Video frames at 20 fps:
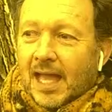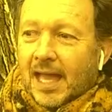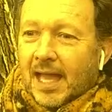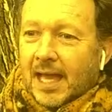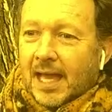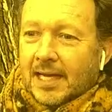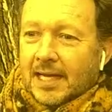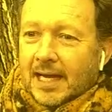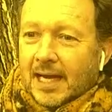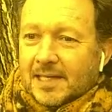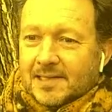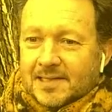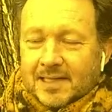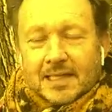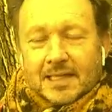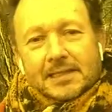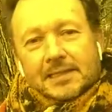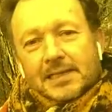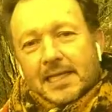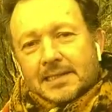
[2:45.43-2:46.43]
And I
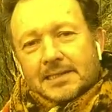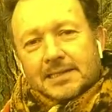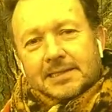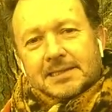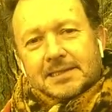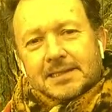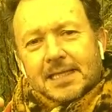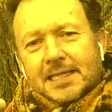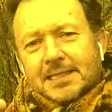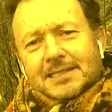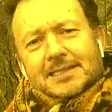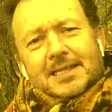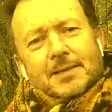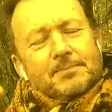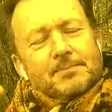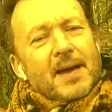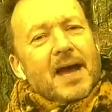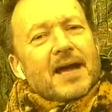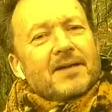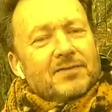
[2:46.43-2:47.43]
said, let's
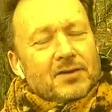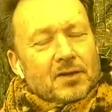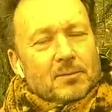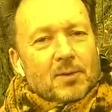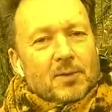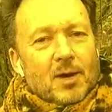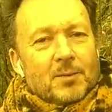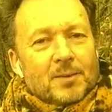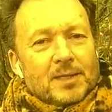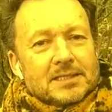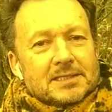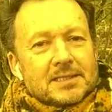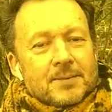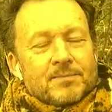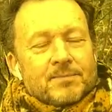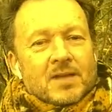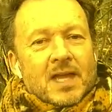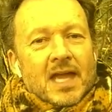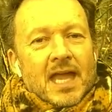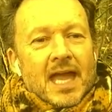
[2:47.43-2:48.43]
step back for a moment
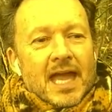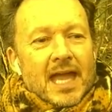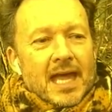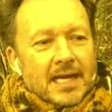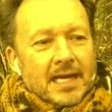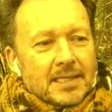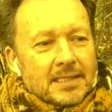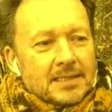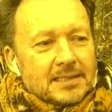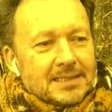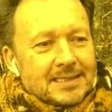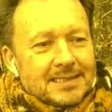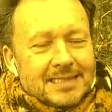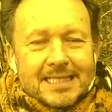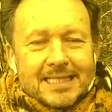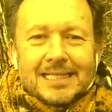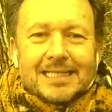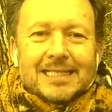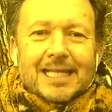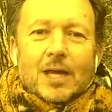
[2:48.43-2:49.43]
and
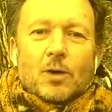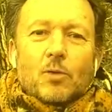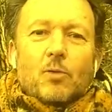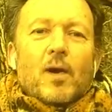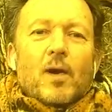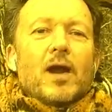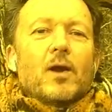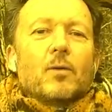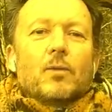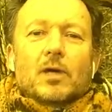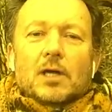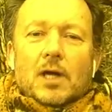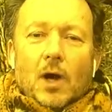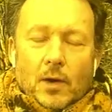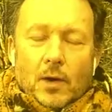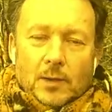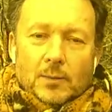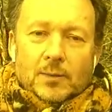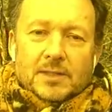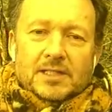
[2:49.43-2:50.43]
see like where we're
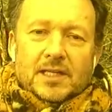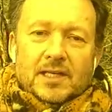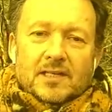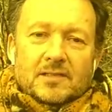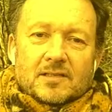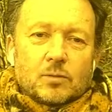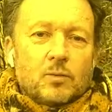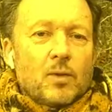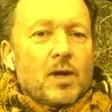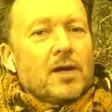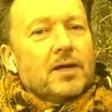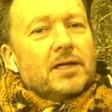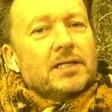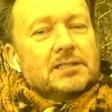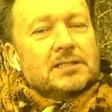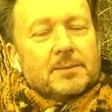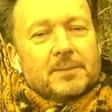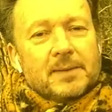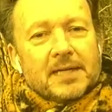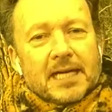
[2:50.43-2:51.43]
going with this. Where
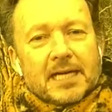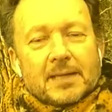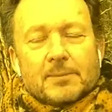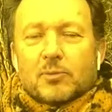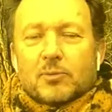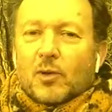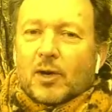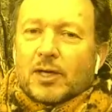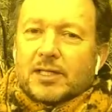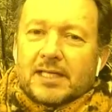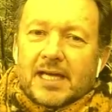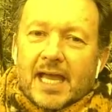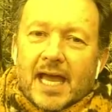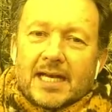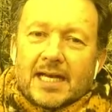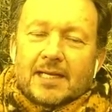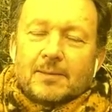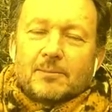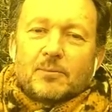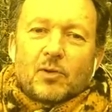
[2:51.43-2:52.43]
is the beginning point, the
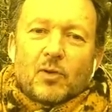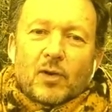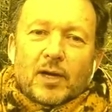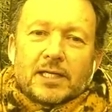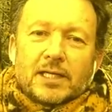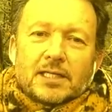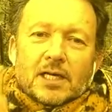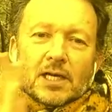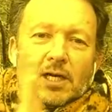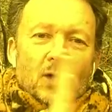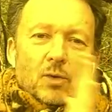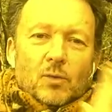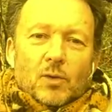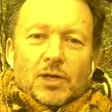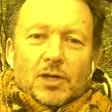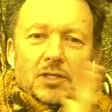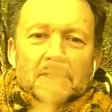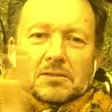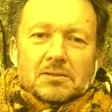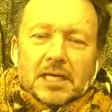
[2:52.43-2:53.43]
ending point? What
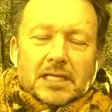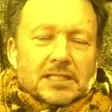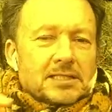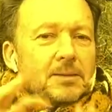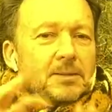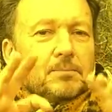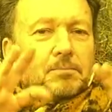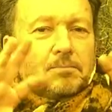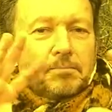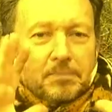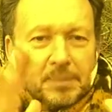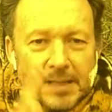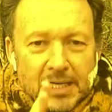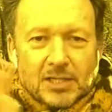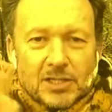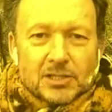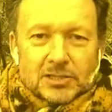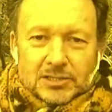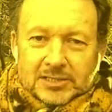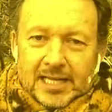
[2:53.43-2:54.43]
are like some
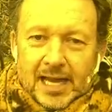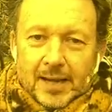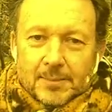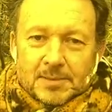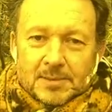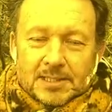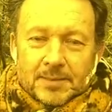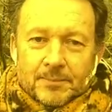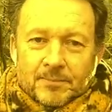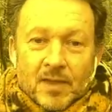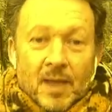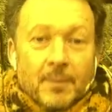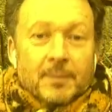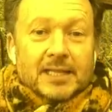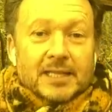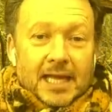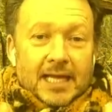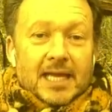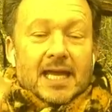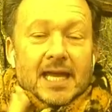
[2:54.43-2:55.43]
bigger steps? I
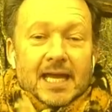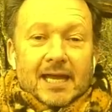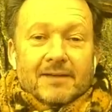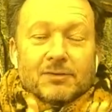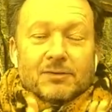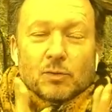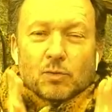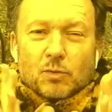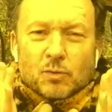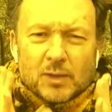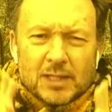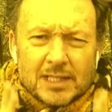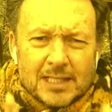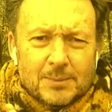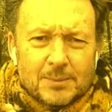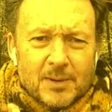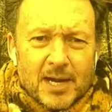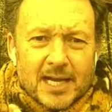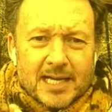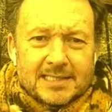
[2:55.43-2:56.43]
mean, like if you
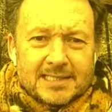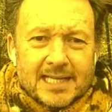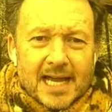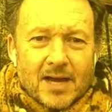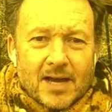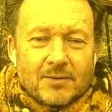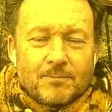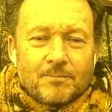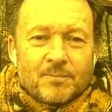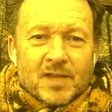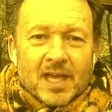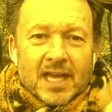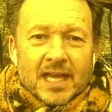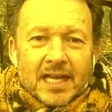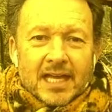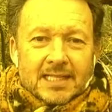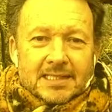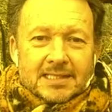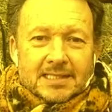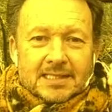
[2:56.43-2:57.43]
really break it down,
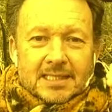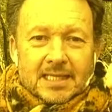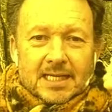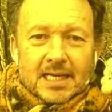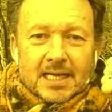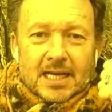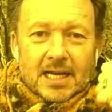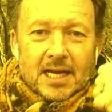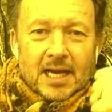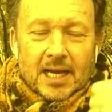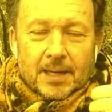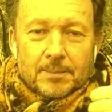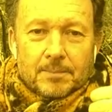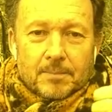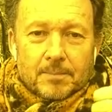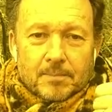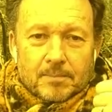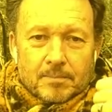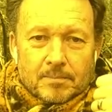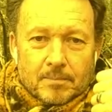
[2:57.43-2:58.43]
it's
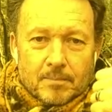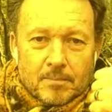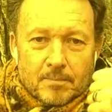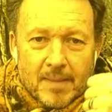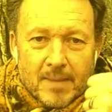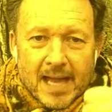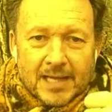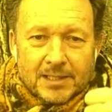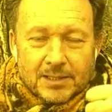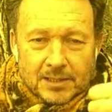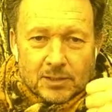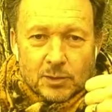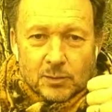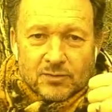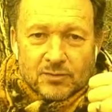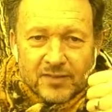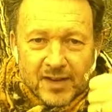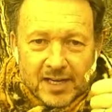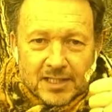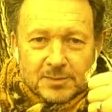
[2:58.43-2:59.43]
you
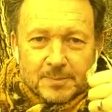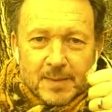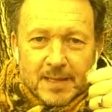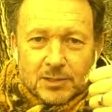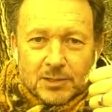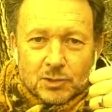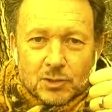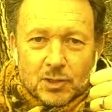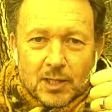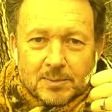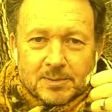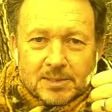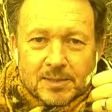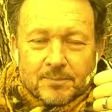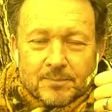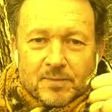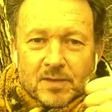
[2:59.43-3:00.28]
finish manuscript,